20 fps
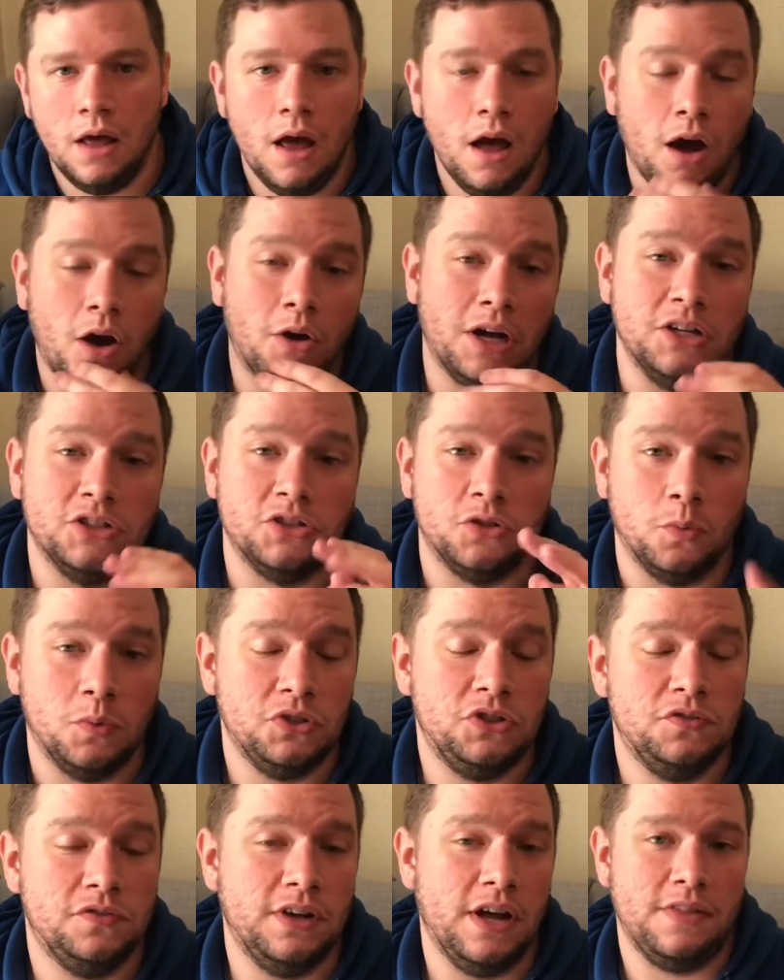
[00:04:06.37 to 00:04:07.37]
Okay, so once
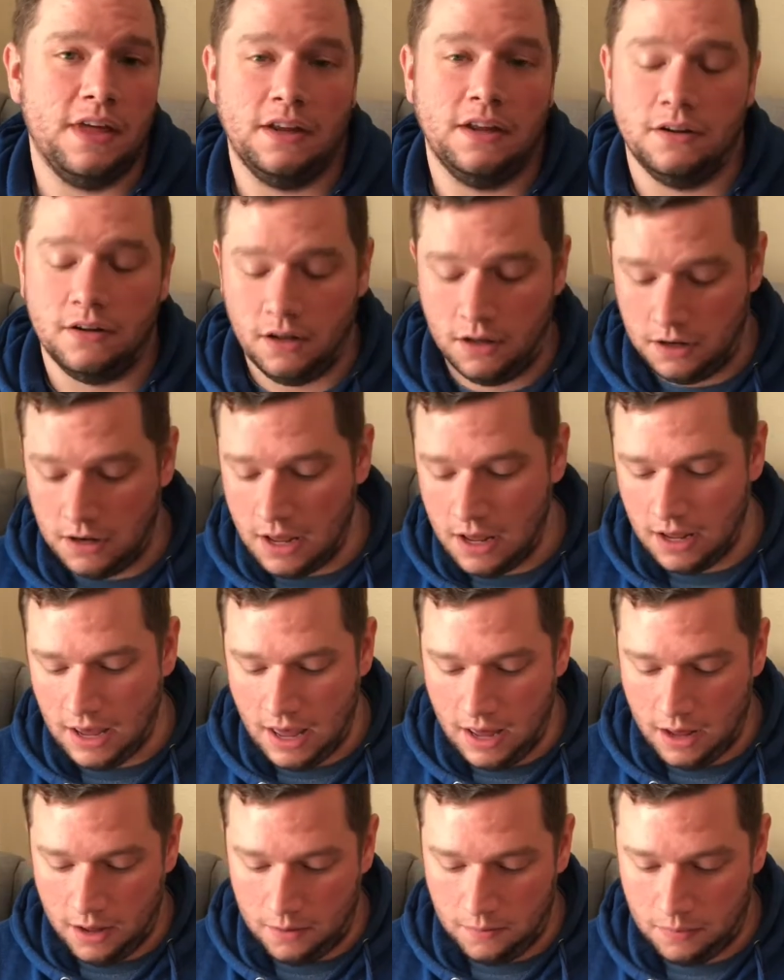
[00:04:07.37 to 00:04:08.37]
you've got that done,
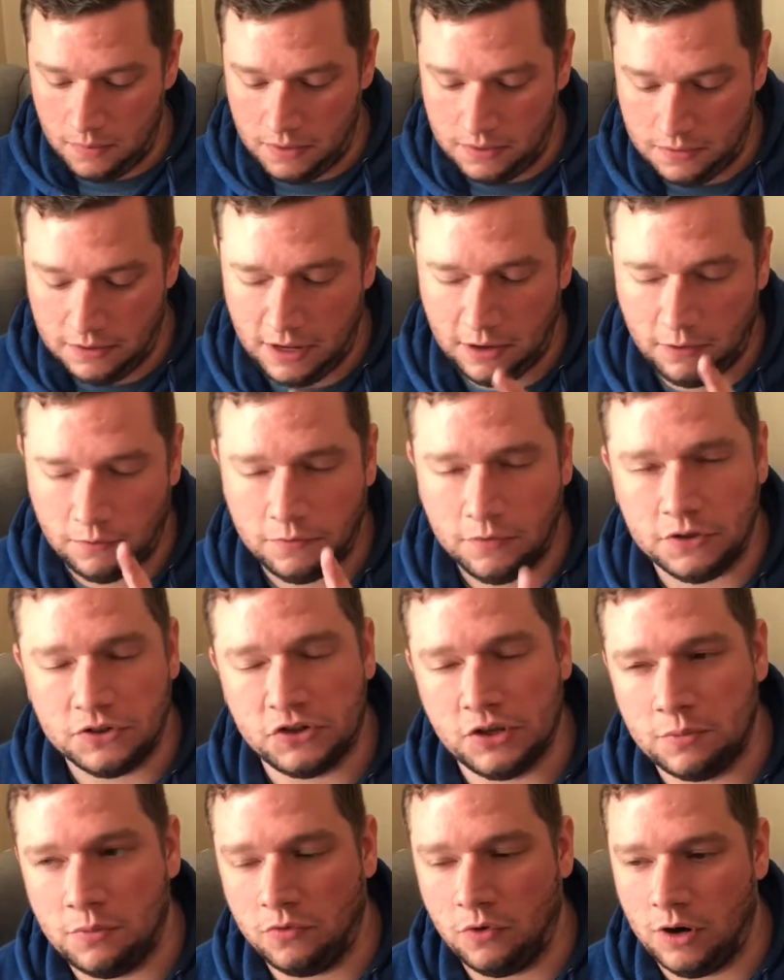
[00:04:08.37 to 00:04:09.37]
now first
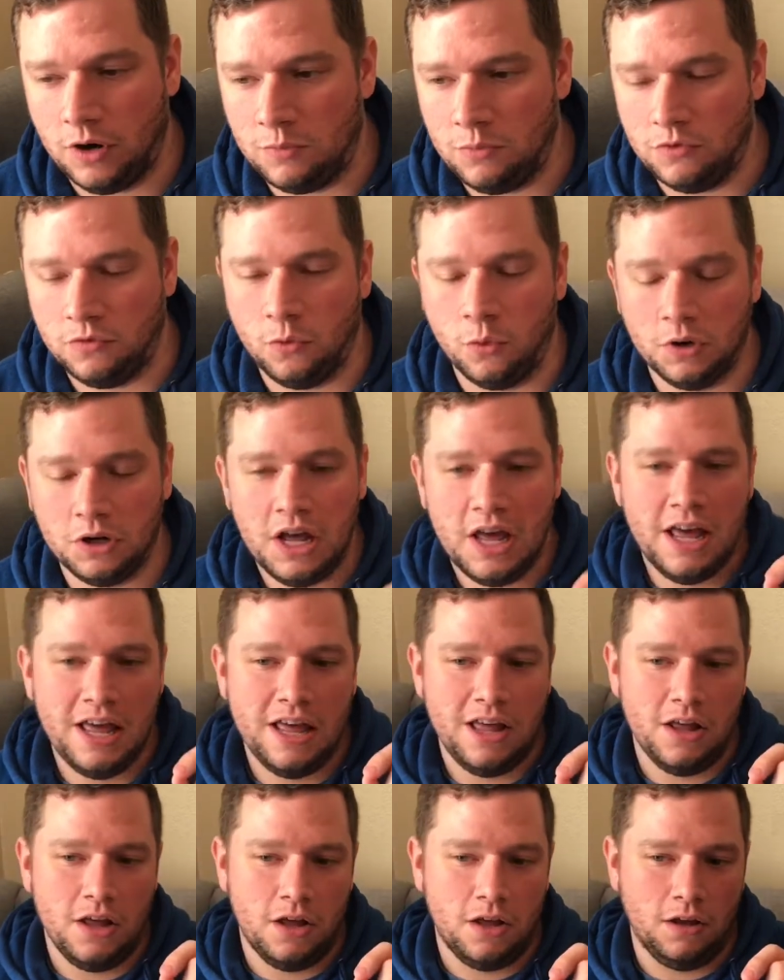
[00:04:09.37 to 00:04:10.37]
thing before I move forward,
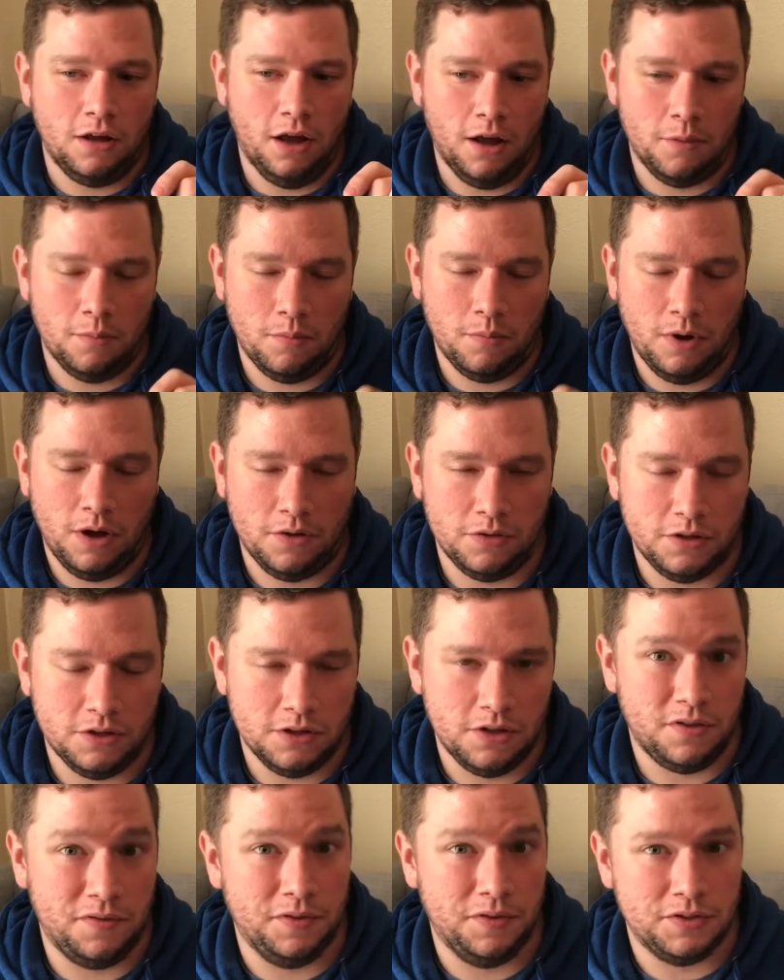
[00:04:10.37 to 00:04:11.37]
on
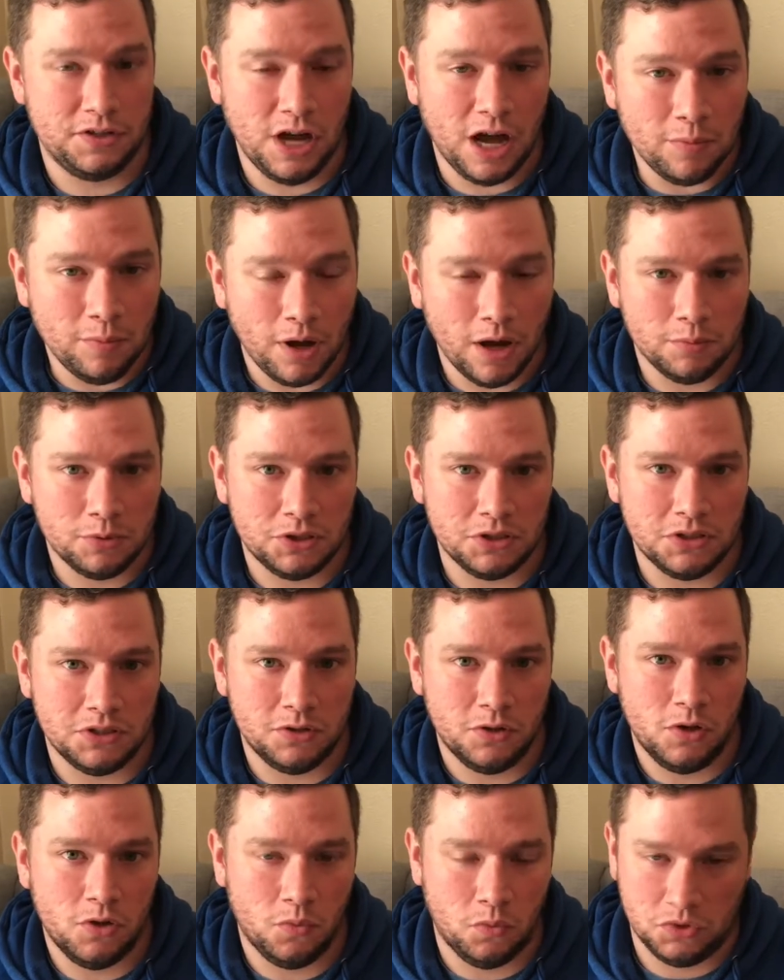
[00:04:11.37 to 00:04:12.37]
the top option
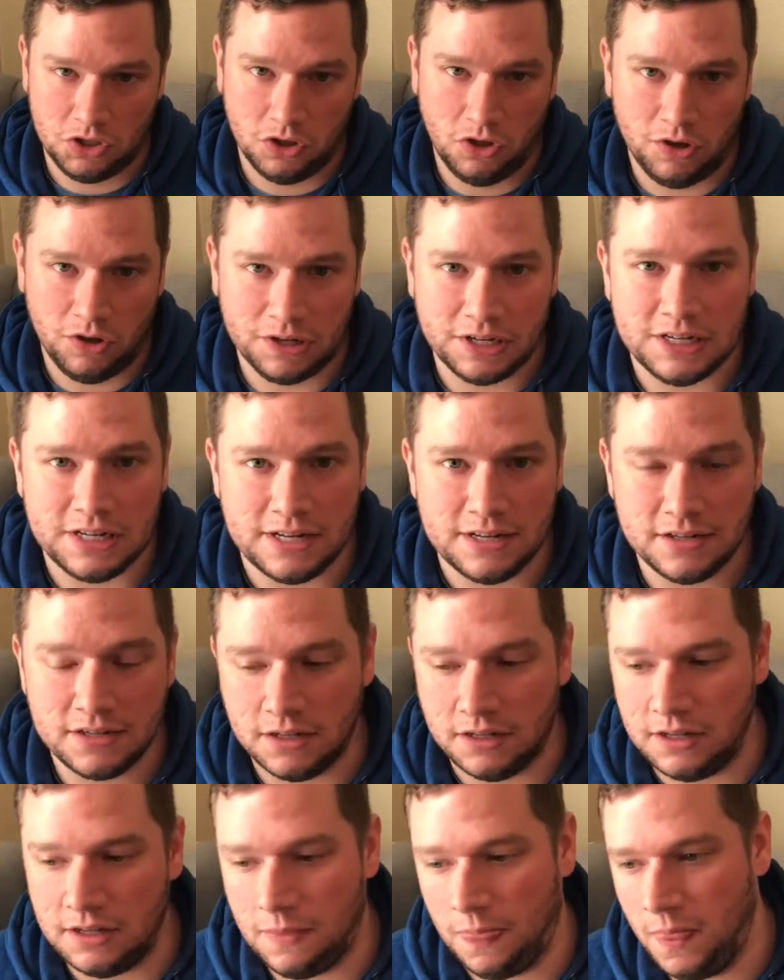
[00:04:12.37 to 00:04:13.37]
to log in
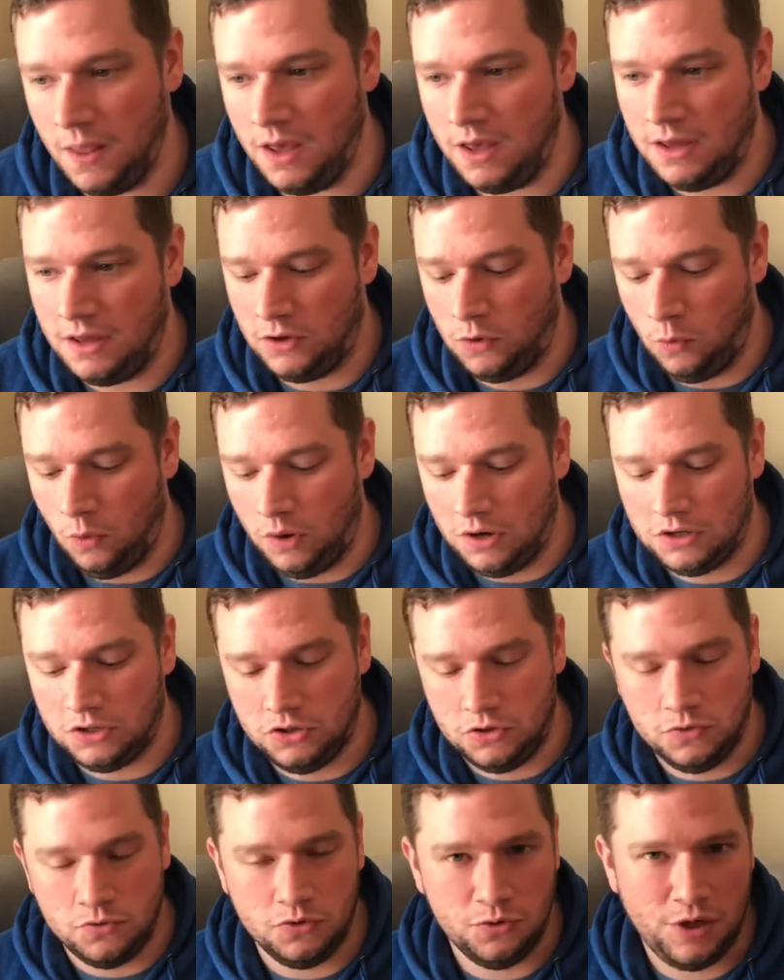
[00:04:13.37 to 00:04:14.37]
instantly, you want to
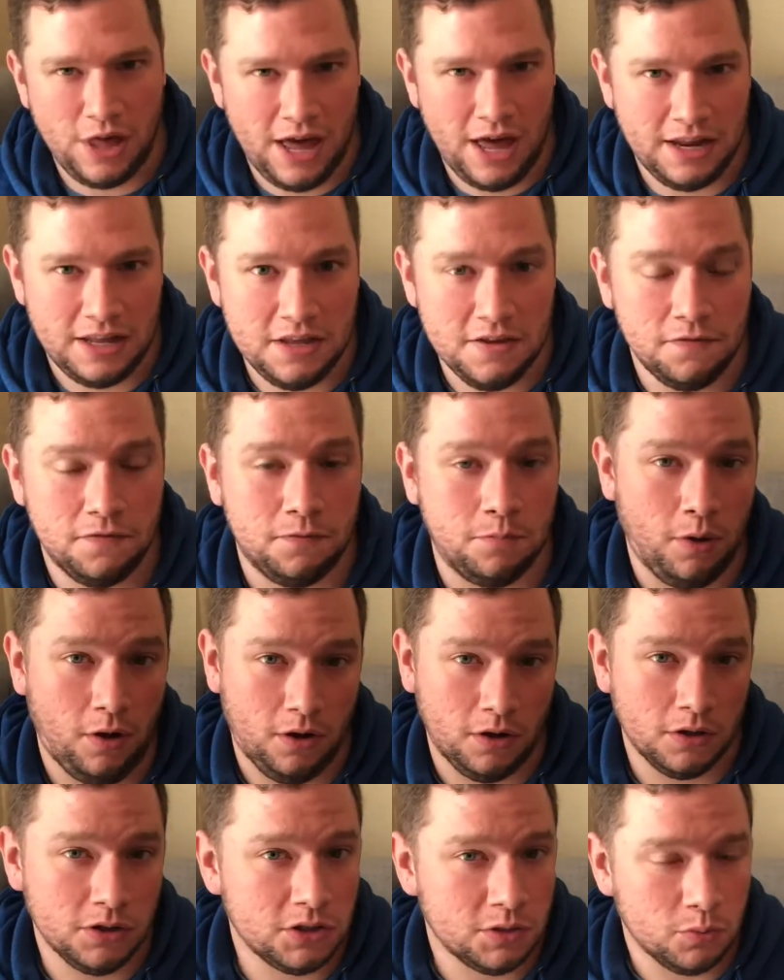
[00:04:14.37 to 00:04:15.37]
do that if
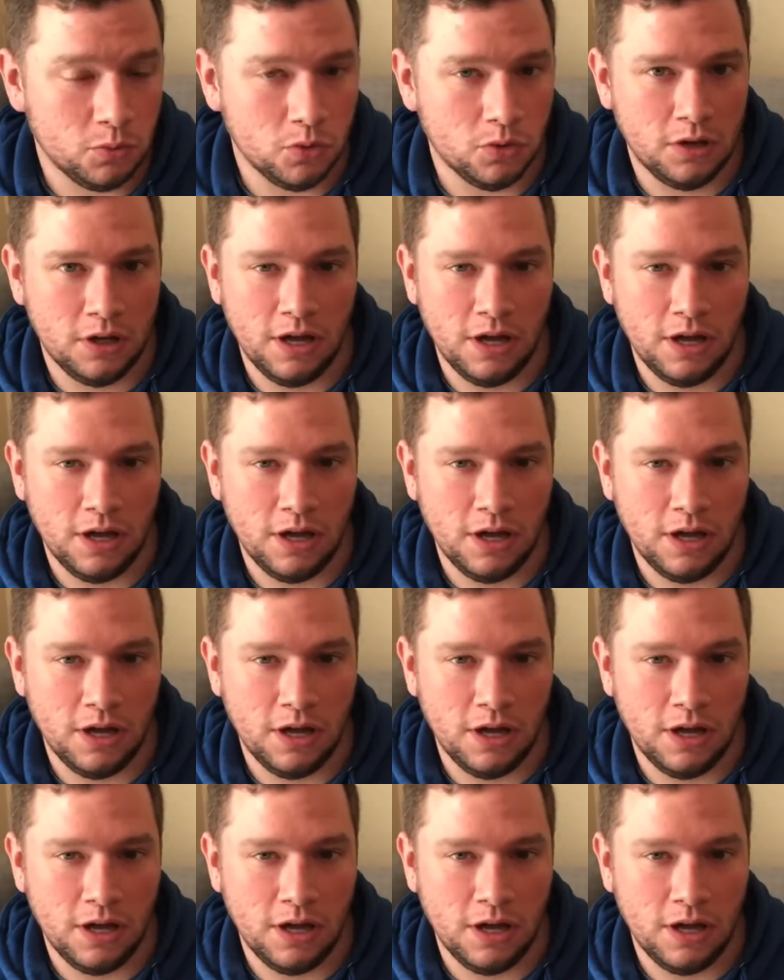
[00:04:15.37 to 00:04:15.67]
possible.